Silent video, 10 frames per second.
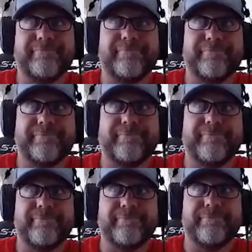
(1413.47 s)

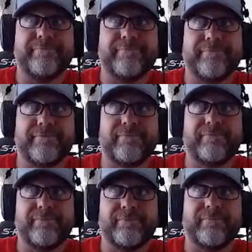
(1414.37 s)

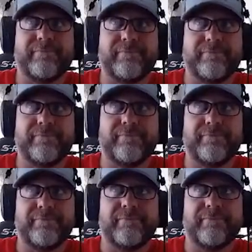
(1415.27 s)

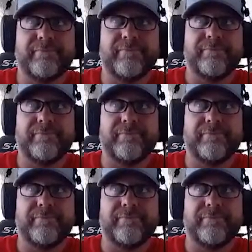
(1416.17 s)
This person isn't speaking.